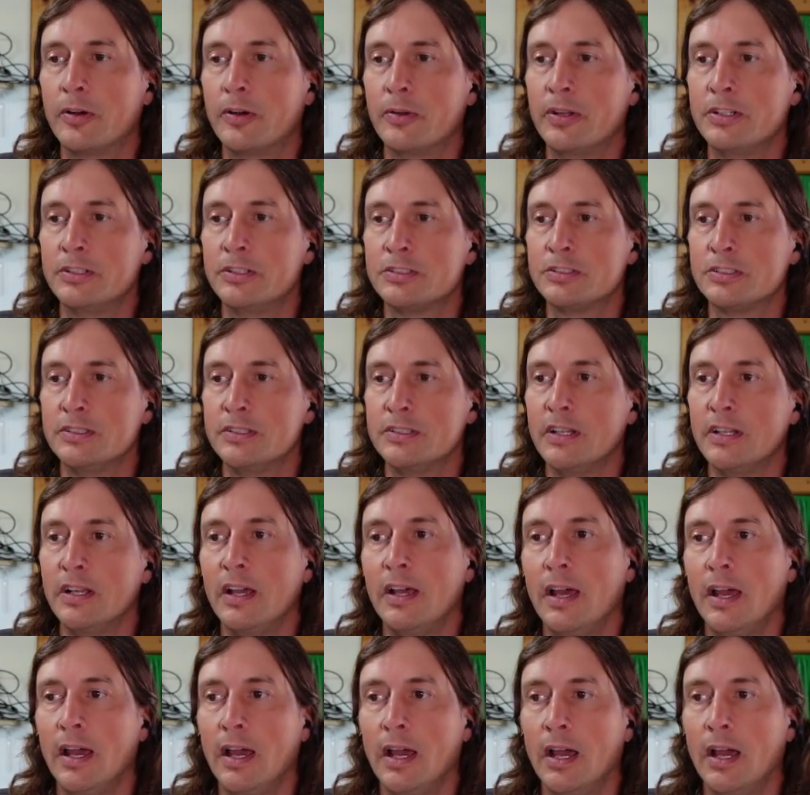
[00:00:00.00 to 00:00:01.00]
Foundation.
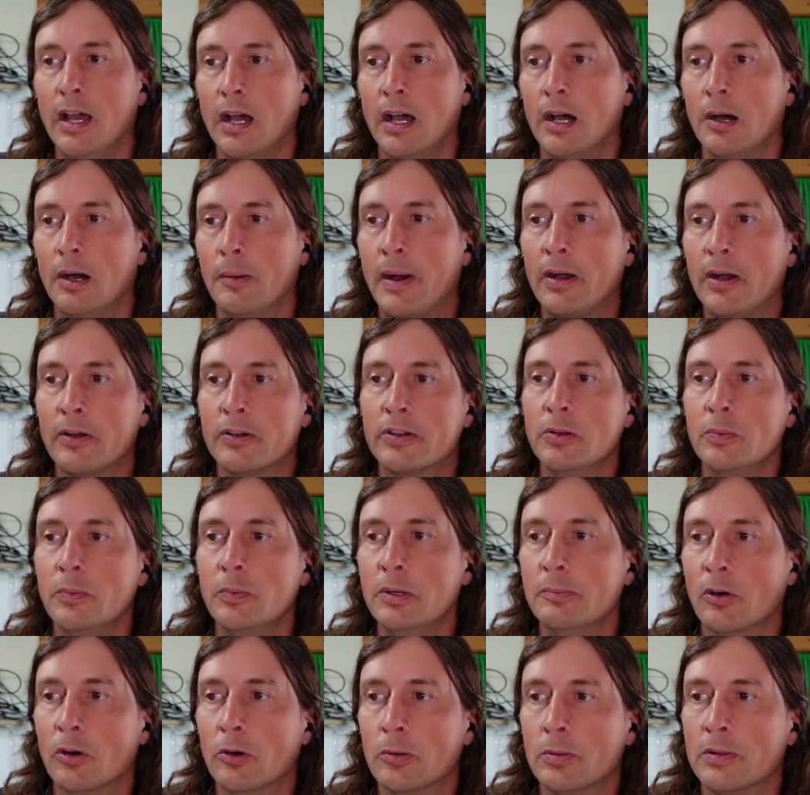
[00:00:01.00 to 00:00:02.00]
How
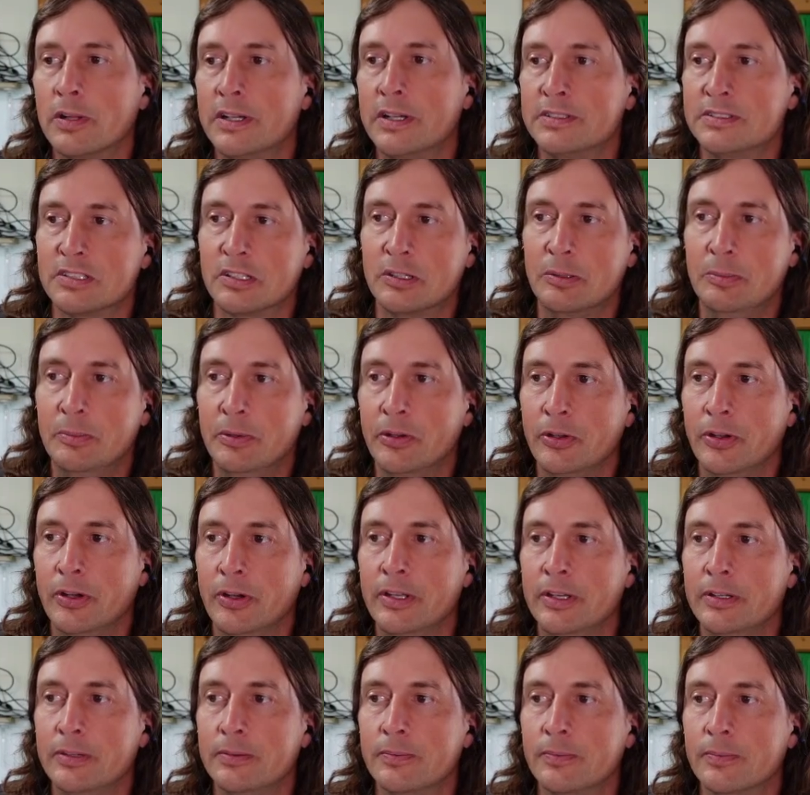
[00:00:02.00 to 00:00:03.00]
can we mobilize the
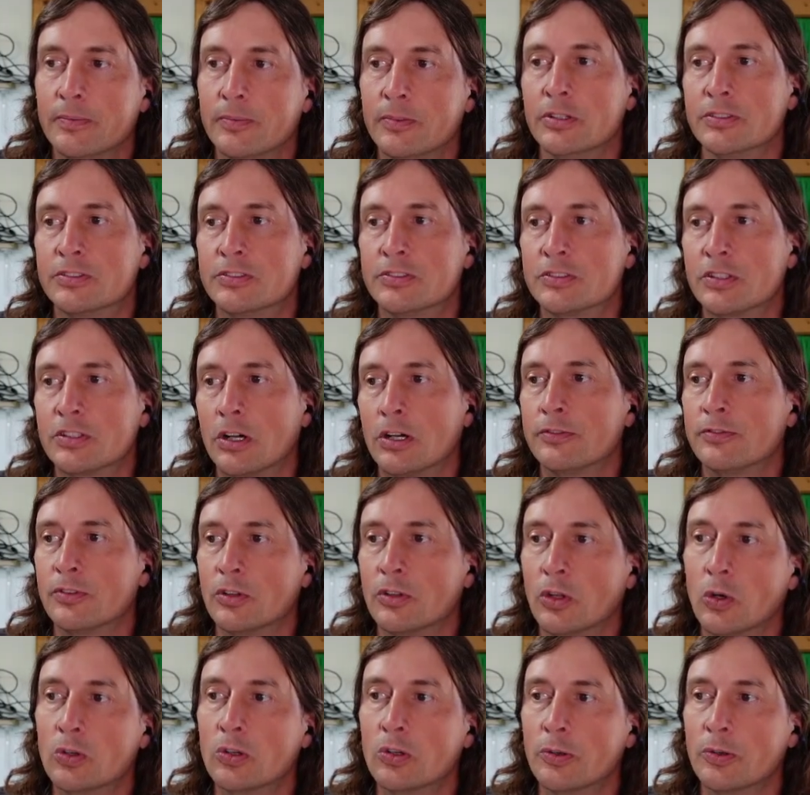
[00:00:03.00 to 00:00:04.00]
community to
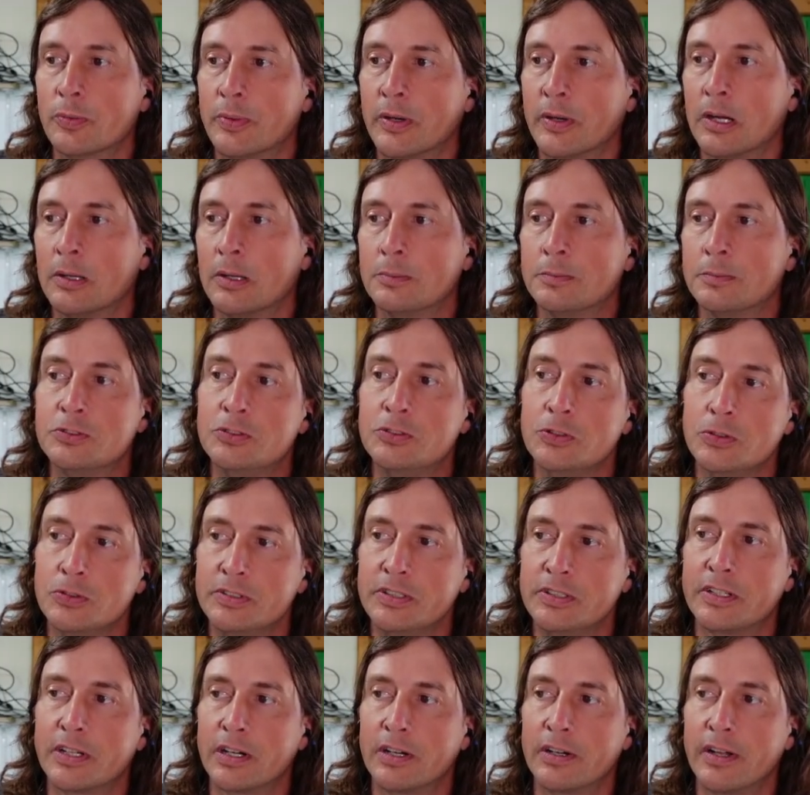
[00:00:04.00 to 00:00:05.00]
solve local problems
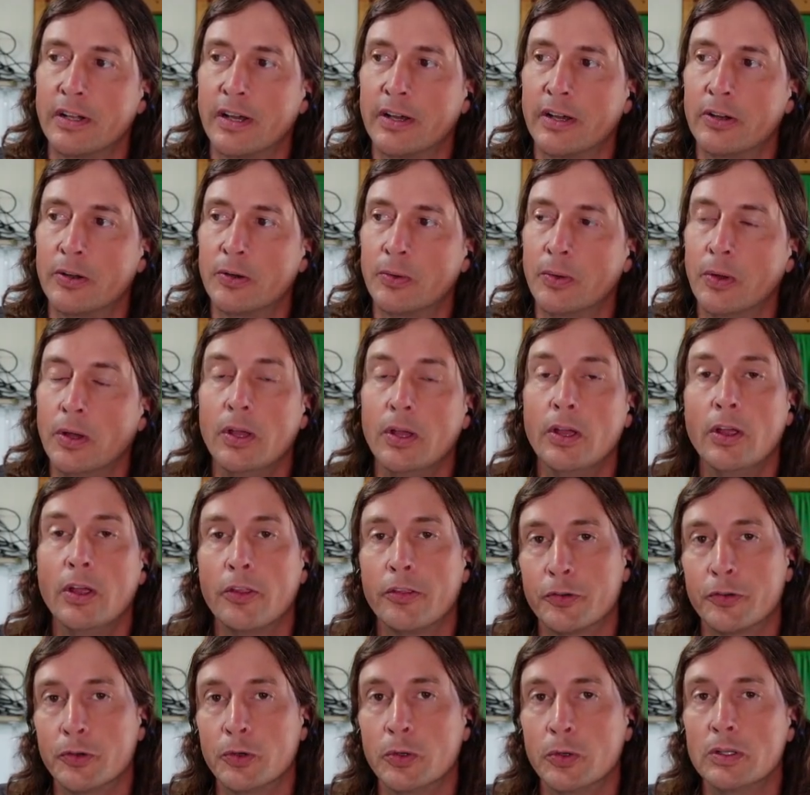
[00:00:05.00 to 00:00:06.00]
using Cardano
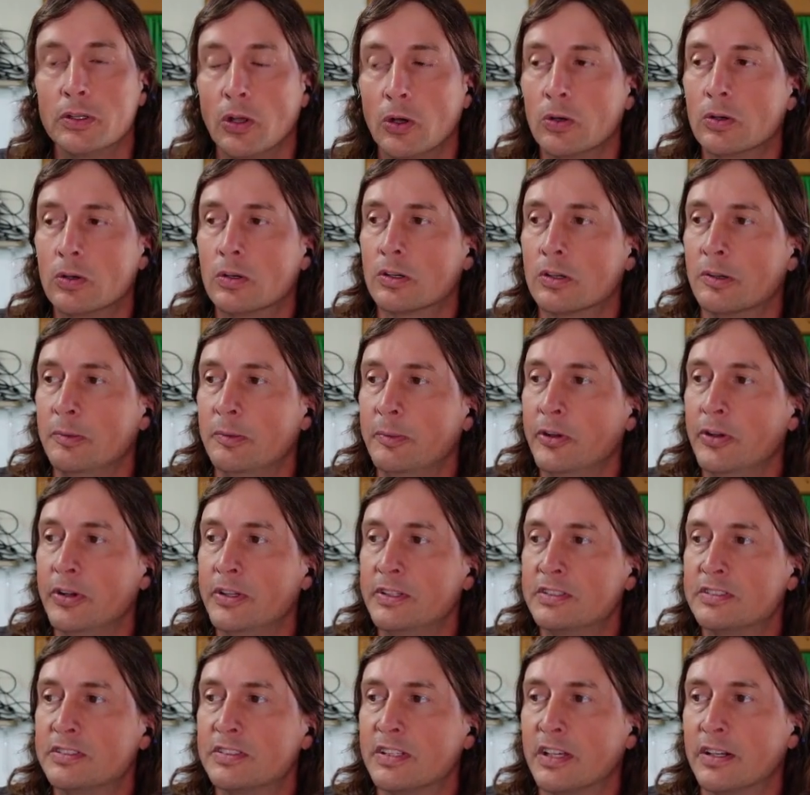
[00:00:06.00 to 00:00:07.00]
through a local
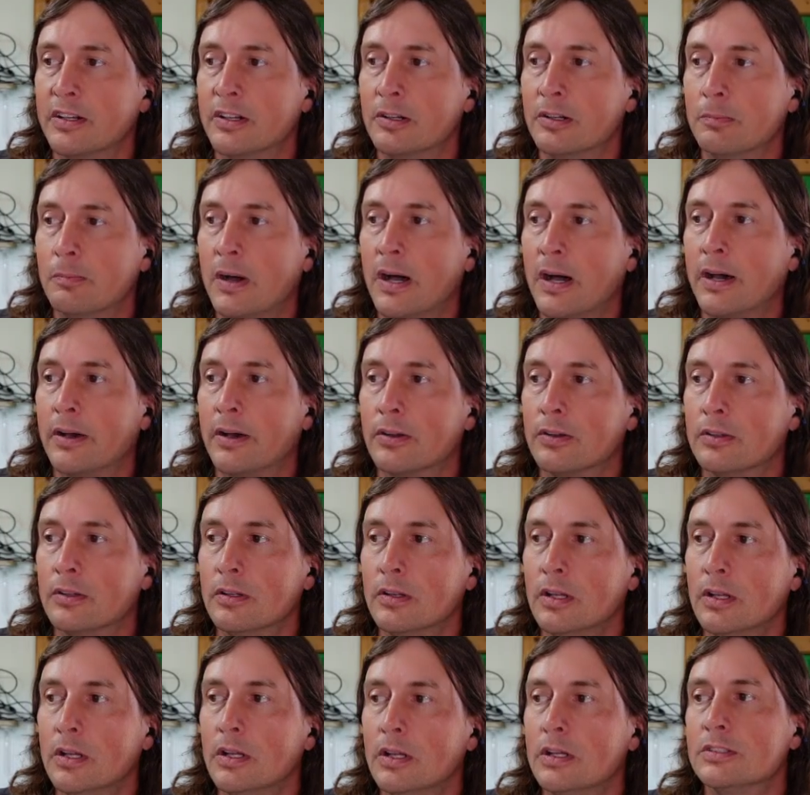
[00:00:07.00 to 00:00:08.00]
community center
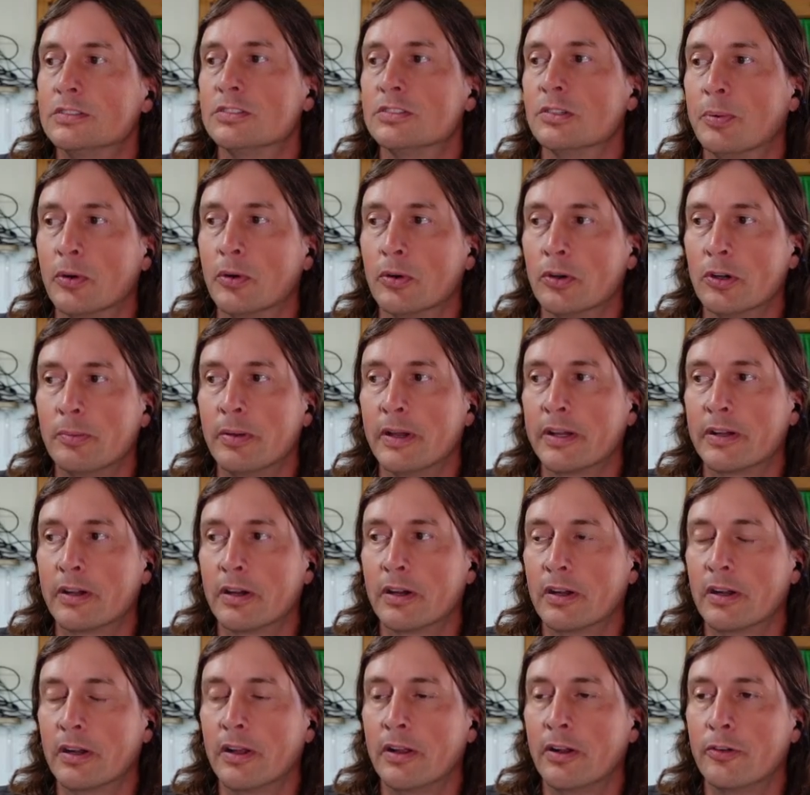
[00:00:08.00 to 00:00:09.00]
model supported by
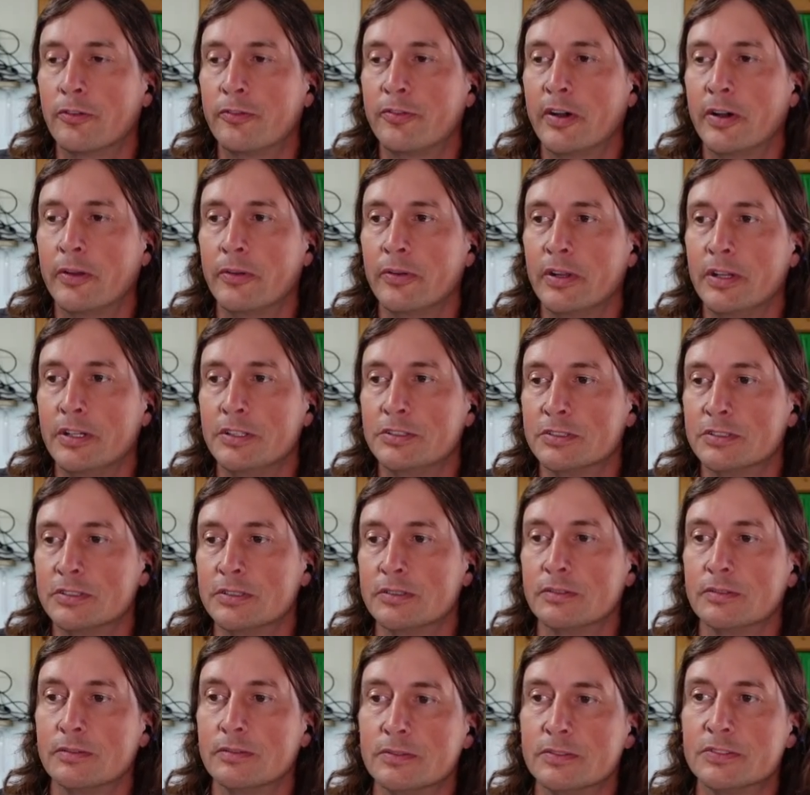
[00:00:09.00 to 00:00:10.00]
Cardano
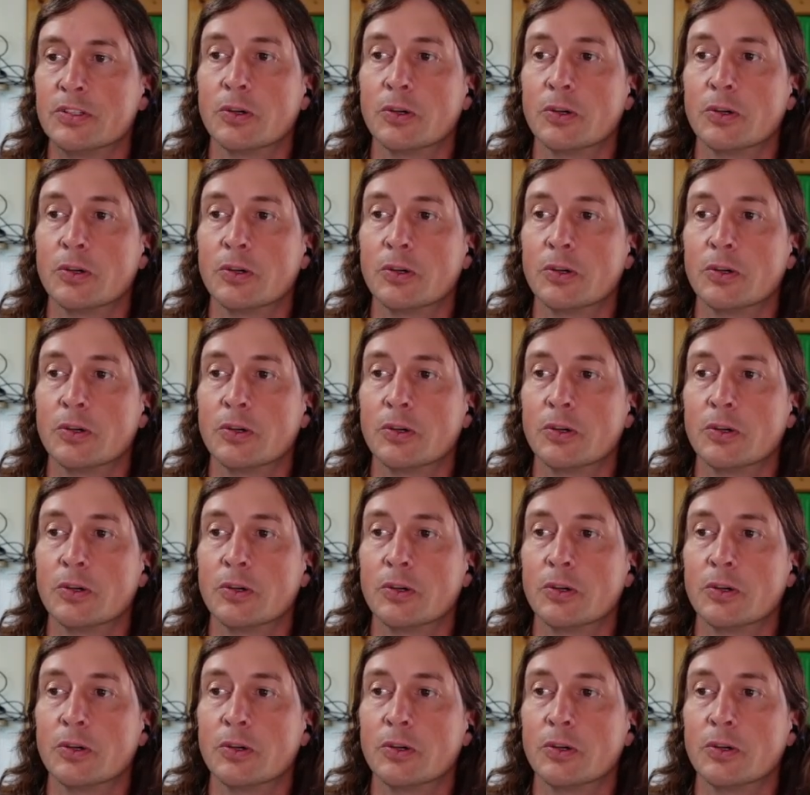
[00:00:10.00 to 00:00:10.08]
Foundation?